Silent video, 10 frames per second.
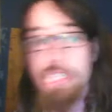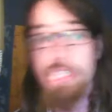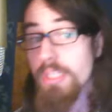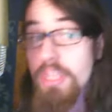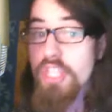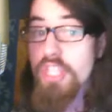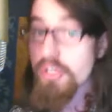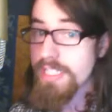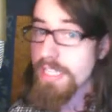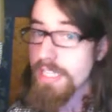to
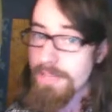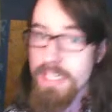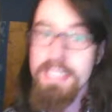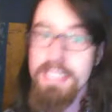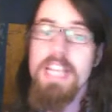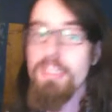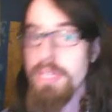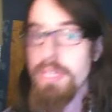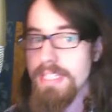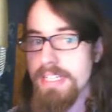
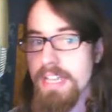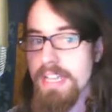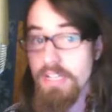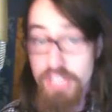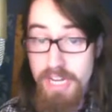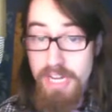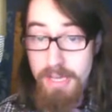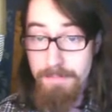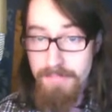twitch.tv/Wensleydale Cheddar.